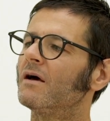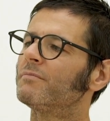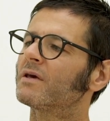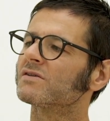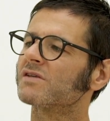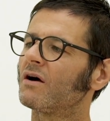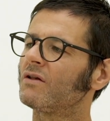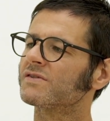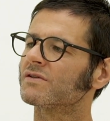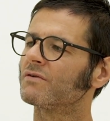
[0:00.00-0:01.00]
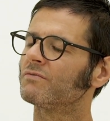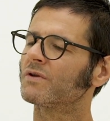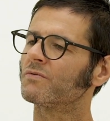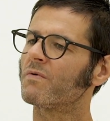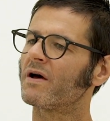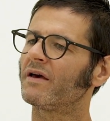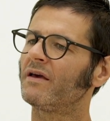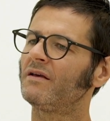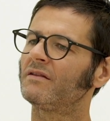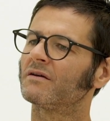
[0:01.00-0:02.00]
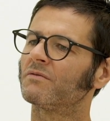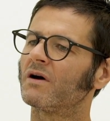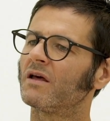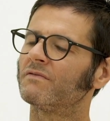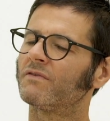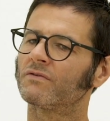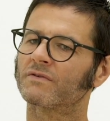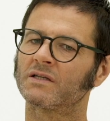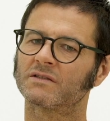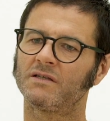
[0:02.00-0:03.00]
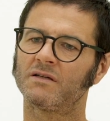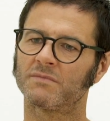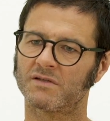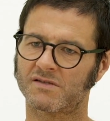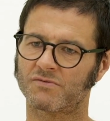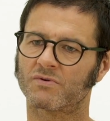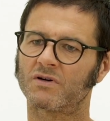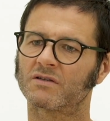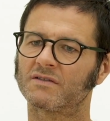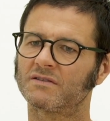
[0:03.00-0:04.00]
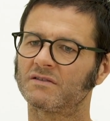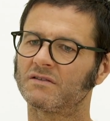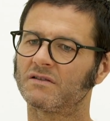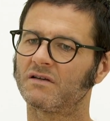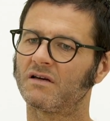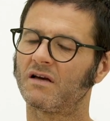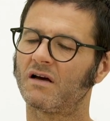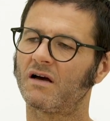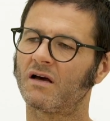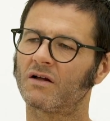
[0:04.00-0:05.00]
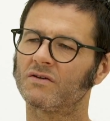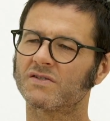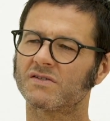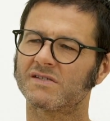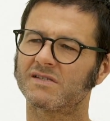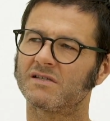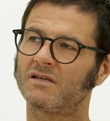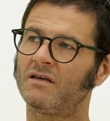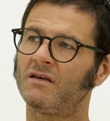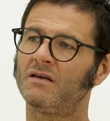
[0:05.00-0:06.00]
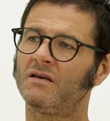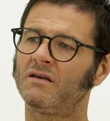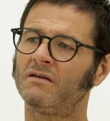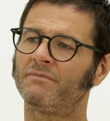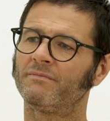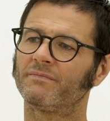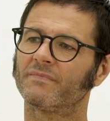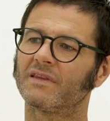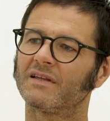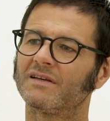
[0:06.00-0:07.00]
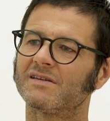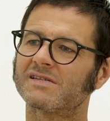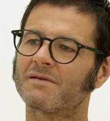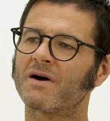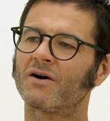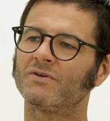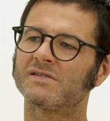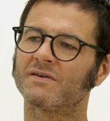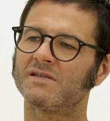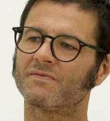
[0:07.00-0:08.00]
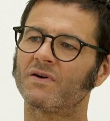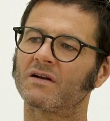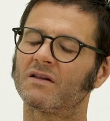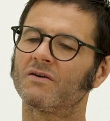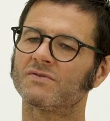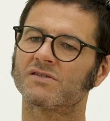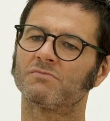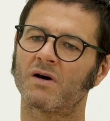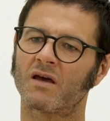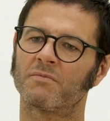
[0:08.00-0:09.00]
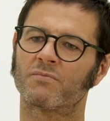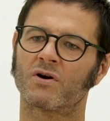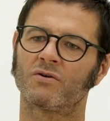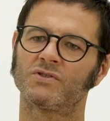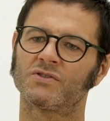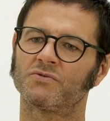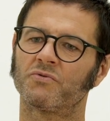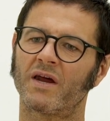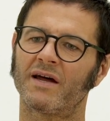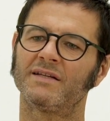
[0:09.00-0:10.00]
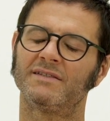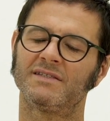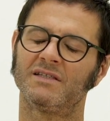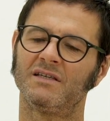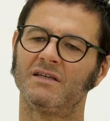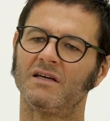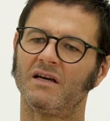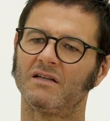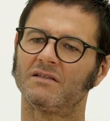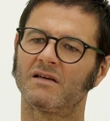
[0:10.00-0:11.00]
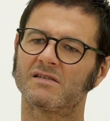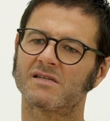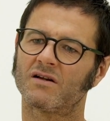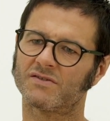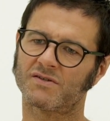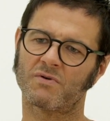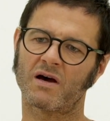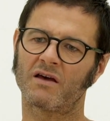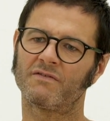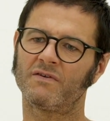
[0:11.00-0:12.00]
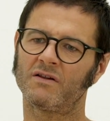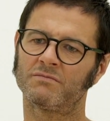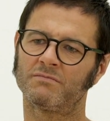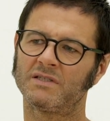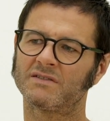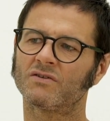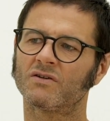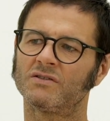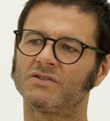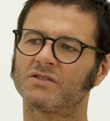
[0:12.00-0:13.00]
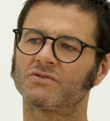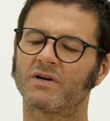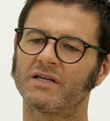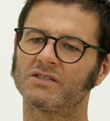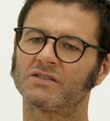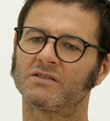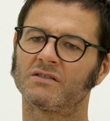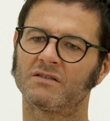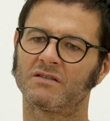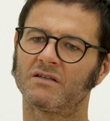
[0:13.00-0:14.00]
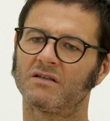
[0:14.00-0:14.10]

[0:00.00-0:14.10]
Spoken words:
because also the way Wolfgang Tillmans works, I also see somehow it's very close to my approach to reality. That's also why I feel it's not only generation